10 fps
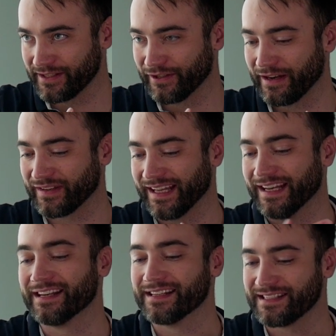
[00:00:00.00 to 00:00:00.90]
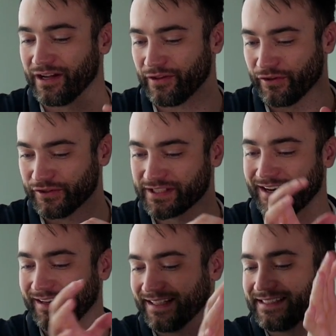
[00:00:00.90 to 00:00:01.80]
So you don't have to get into the cell. They're just
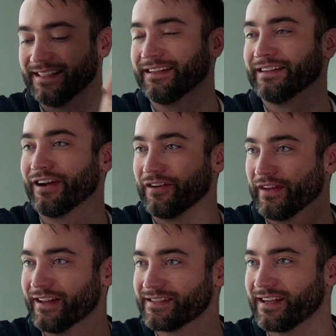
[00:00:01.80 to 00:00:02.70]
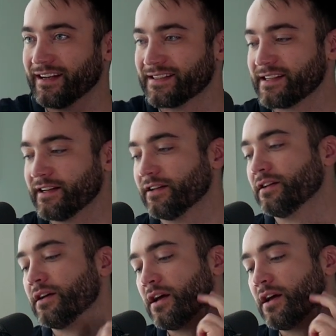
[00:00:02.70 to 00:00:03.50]
kind of sitting there on the outside of the cell.